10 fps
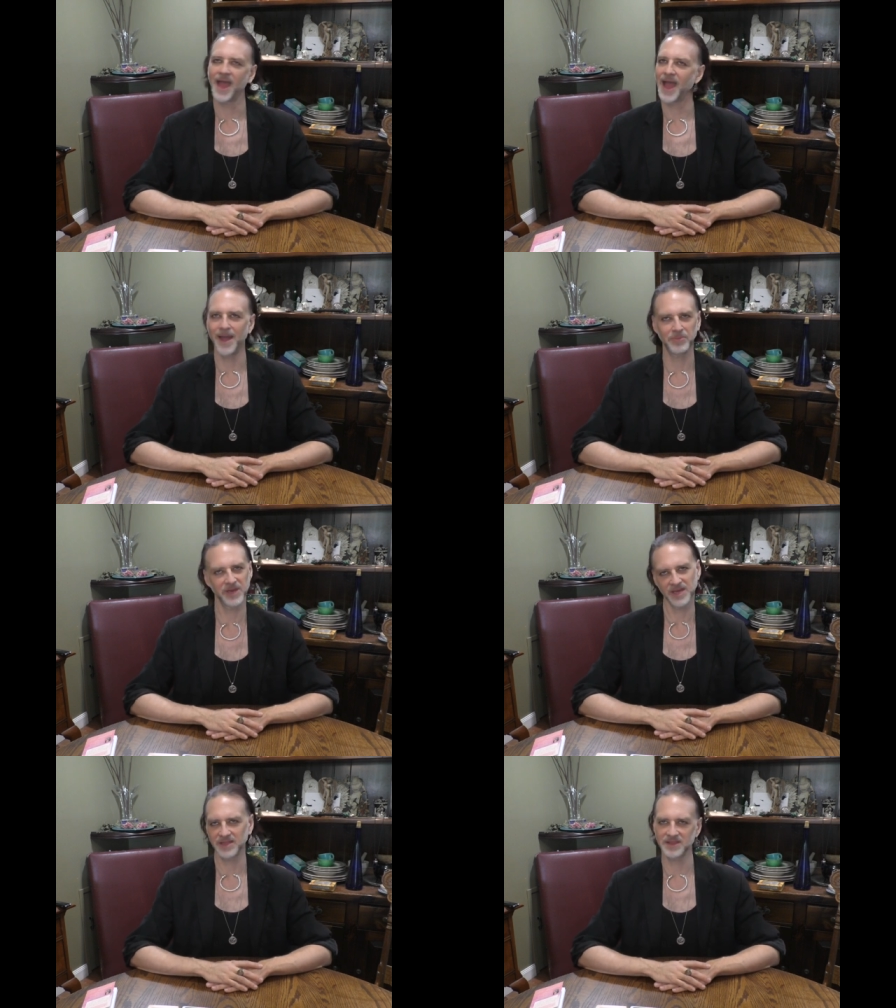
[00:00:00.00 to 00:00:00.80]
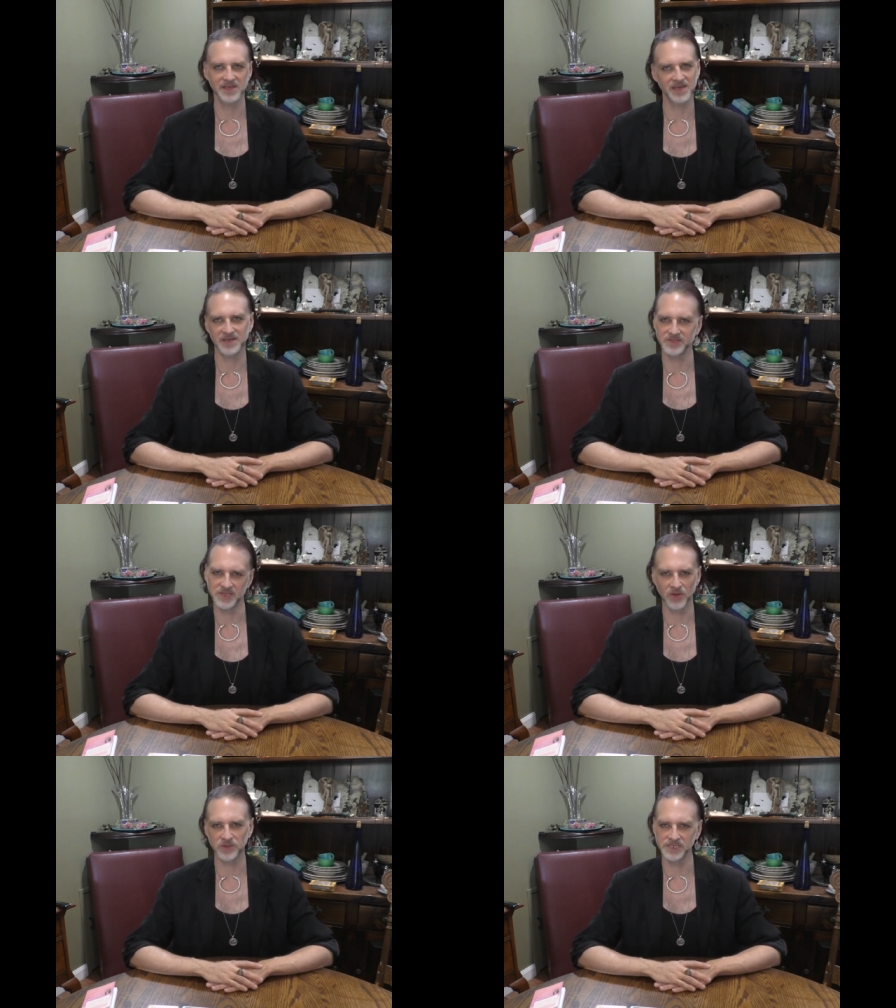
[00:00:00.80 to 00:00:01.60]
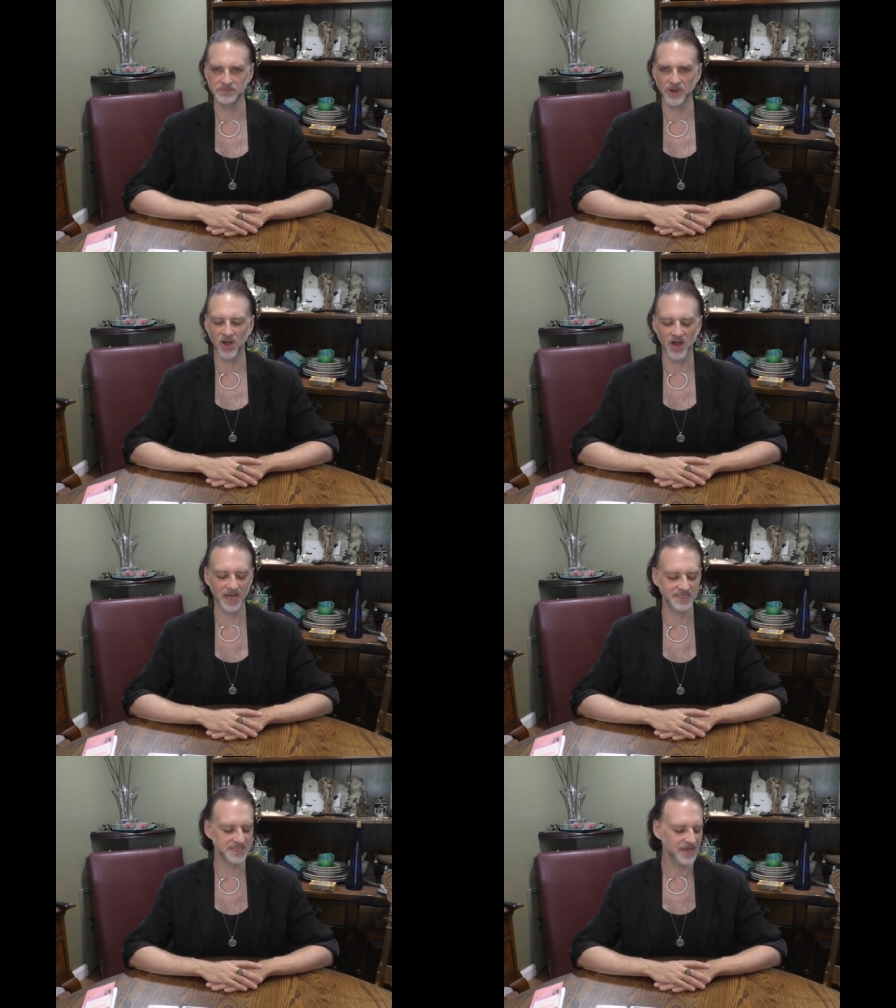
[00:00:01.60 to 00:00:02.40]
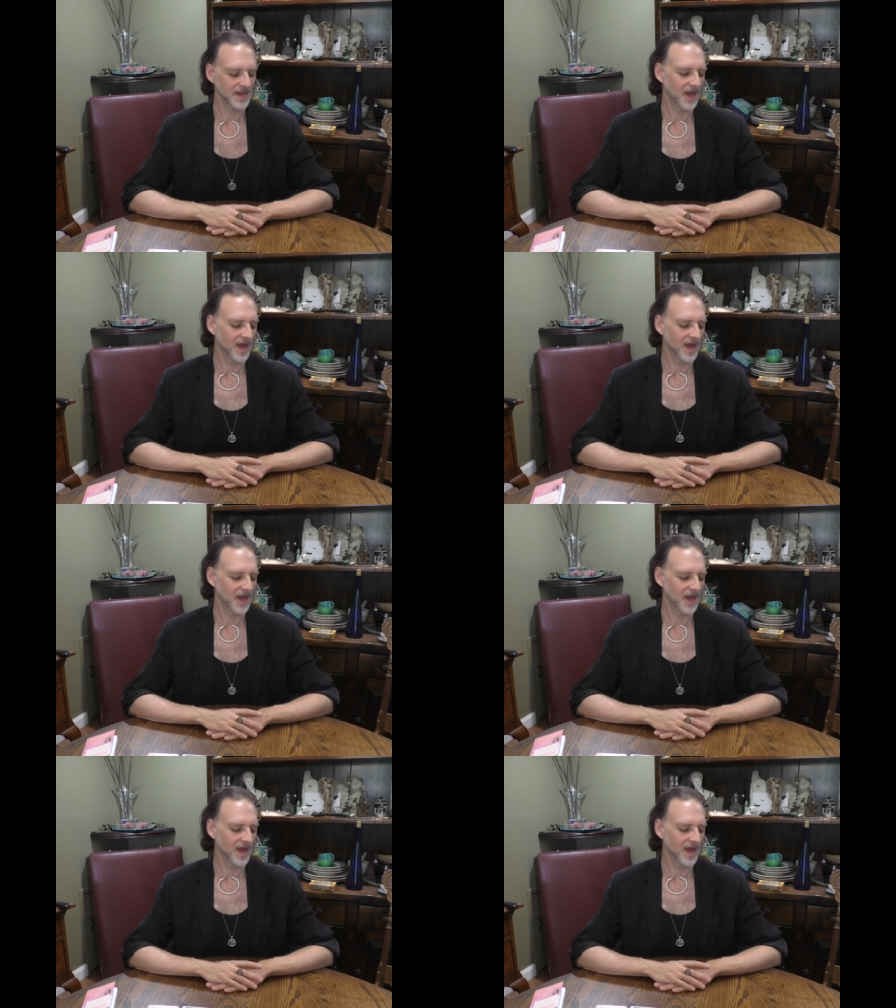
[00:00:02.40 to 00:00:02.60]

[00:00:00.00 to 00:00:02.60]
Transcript: happy Leos holding pause